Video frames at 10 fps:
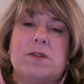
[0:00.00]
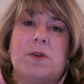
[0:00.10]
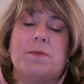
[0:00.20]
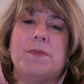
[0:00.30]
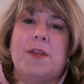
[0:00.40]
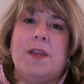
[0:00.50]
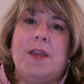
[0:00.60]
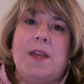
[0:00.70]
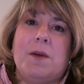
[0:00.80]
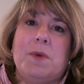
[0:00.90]
So
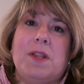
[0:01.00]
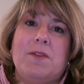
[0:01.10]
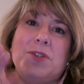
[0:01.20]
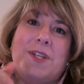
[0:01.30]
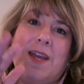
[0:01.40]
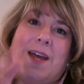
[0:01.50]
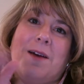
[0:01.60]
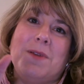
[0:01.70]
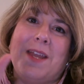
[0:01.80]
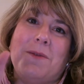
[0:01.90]
we love you,
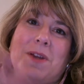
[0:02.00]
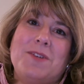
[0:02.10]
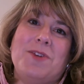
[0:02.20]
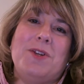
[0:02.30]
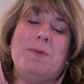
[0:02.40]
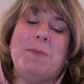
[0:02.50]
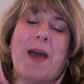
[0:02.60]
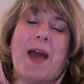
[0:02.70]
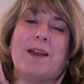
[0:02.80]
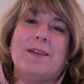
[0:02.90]
Tam, and can't wait for you to be
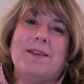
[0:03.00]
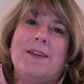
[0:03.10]
back.